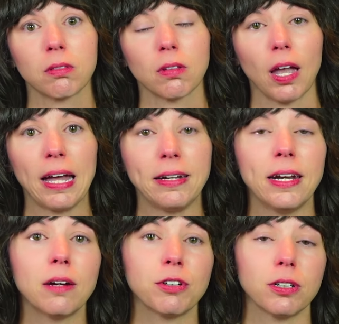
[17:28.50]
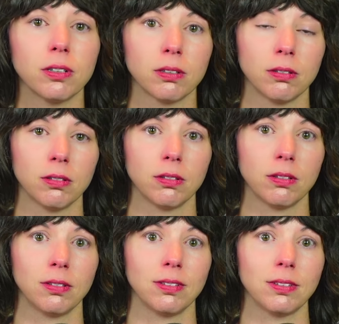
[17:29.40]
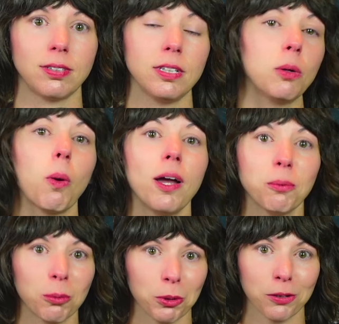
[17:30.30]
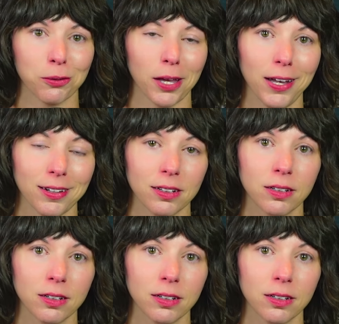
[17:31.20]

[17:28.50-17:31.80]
I'd never seen a white woman do that.